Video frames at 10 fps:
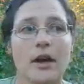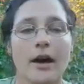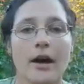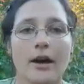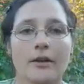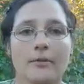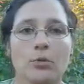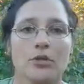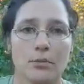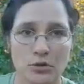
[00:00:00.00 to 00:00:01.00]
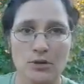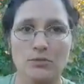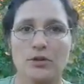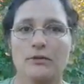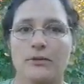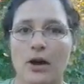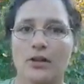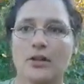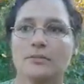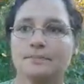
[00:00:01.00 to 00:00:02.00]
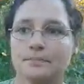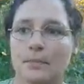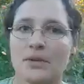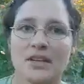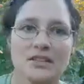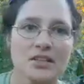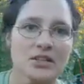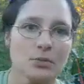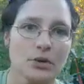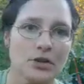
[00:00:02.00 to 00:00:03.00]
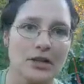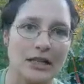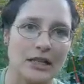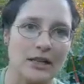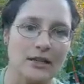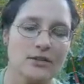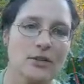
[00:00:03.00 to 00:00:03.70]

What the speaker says: where the persimmons are falling, because this is what you're going to eat.